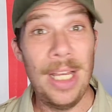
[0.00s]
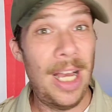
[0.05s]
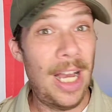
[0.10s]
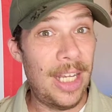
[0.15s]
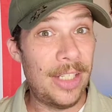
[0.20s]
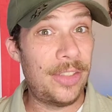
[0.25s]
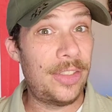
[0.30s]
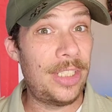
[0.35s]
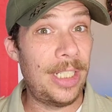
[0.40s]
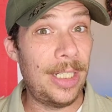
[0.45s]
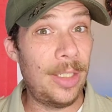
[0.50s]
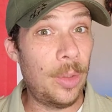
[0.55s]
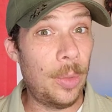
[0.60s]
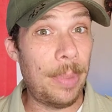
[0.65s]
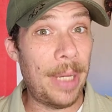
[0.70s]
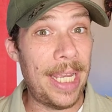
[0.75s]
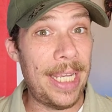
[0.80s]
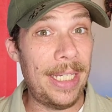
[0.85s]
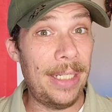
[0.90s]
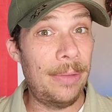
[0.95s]
a single
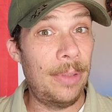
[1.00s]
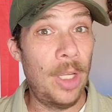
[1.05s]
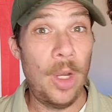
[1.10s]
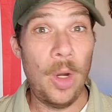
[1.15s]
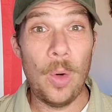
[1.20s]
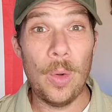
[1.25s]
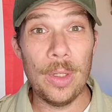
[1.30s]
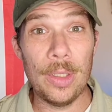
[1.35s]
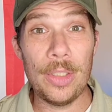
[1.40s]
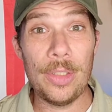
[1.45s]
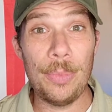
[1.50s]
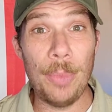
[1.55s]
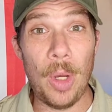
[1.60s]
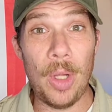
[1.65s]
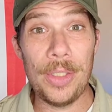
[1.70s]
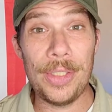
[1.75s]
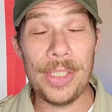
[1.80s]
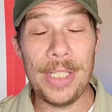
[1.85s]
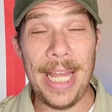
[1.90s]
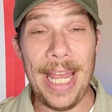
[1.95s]
bite, or a
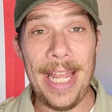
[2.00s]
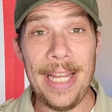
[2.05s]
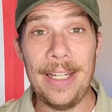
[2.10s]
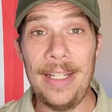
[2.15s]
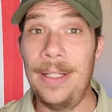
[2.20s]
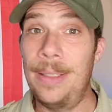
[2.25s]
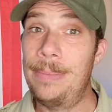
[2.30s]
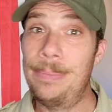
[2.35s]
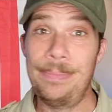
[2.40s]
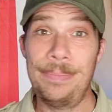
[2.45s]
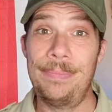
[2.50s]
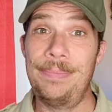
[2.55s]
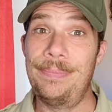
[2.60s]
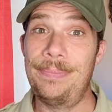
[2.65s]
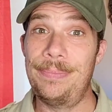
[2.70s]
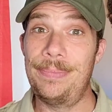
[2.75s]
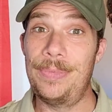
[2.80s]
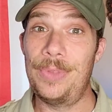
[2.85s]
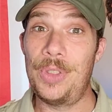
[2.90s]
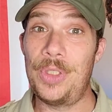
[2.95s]
small snack,
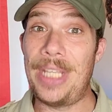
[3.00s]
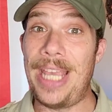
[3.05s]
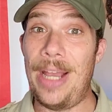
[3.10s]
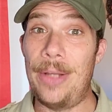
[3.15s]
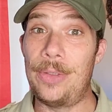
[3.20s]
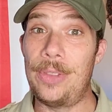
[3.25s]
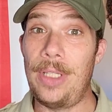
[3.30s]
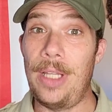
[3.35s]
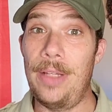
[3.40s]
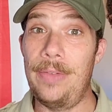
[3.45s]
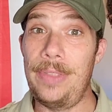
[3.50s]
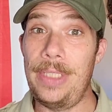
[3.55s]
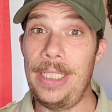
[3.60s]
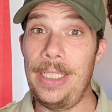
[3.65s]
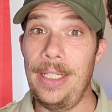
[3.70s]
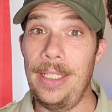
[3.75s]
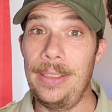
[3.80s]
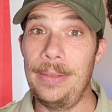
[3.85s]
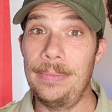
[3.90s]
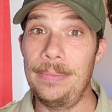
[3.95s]
scouts love
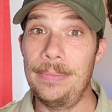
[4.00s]
eating.